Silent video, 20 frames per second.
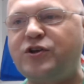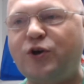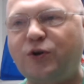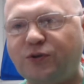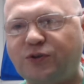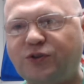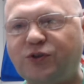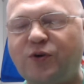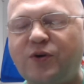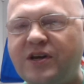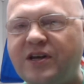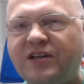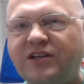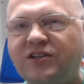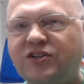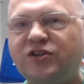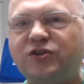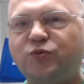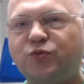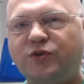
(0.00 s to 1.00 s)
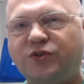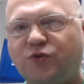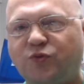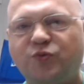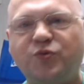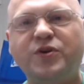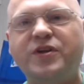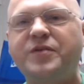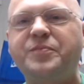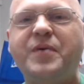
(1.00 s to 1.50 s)
so it just was a
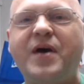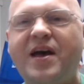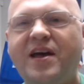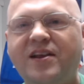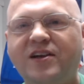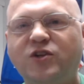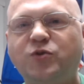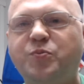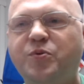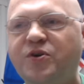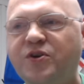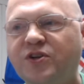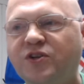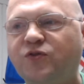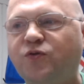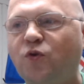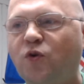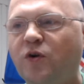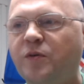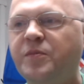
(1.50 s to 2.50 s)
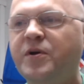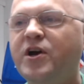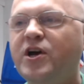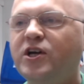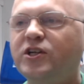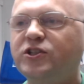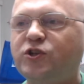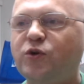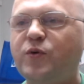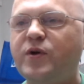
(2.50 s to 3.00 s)
really bad experience for him.
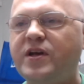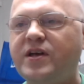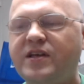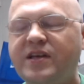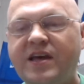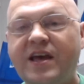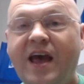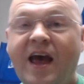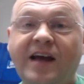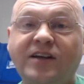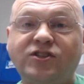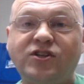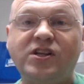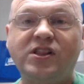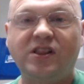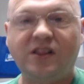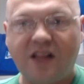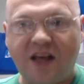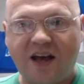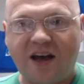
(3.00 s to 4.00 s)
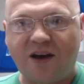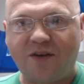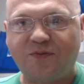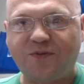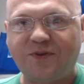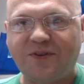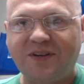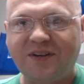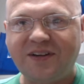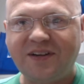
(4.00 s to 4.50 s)
So he actually
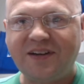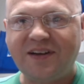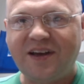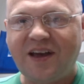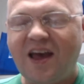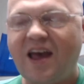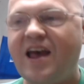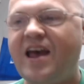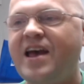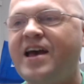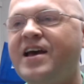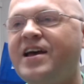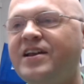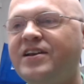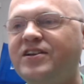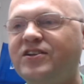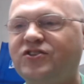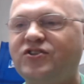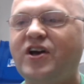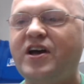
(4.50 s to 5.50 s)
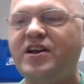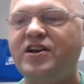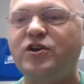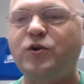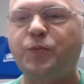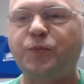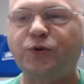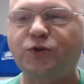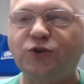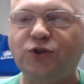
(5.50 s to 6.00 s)
left and decided
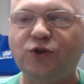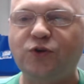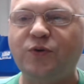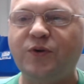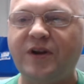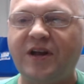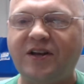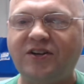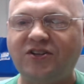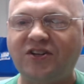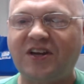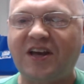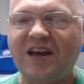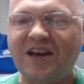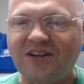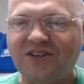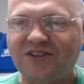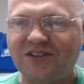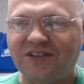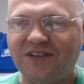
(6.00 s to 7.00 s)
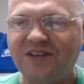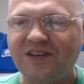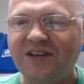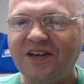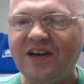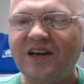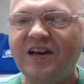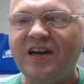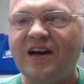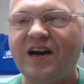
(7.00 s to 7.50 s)
to pursue an education.
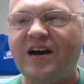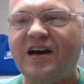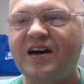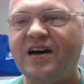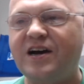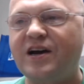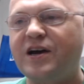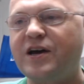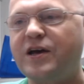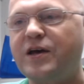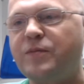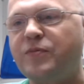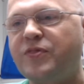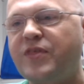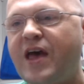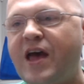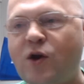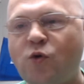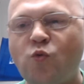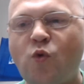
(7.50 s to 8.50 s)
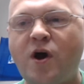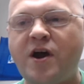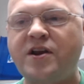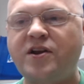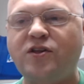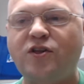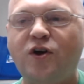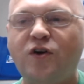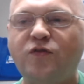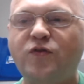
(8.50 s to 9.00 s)
That White
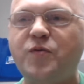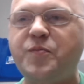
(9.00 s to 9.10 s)
Clover